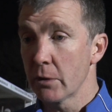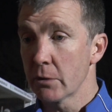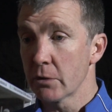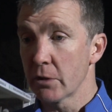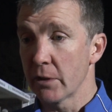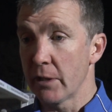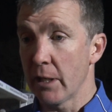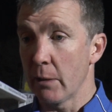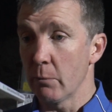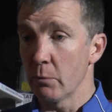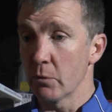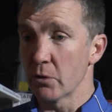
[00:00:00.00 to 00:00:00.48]
so
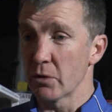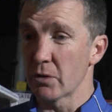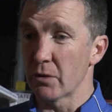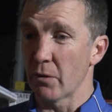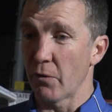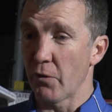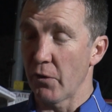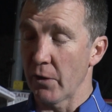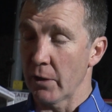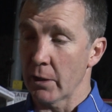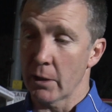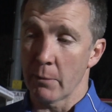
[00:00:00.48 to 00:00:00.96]
that was the
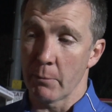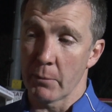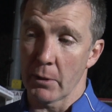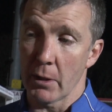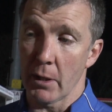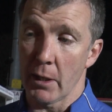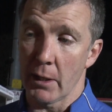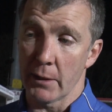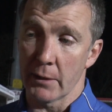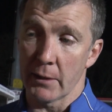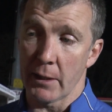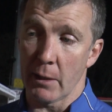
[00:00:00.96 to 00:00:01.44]
thinking
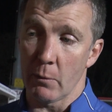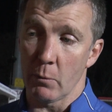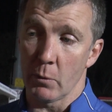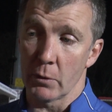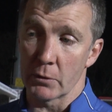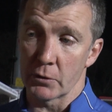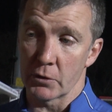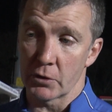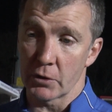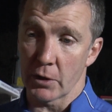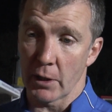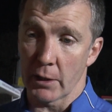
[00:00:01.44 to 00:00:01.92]
behind that
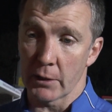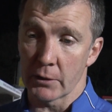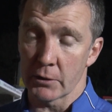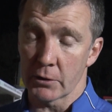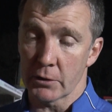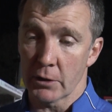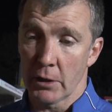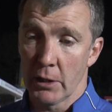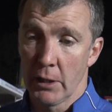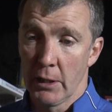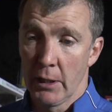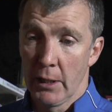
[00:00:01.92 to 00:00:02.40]
one
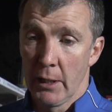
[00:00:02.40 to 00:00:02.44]
change.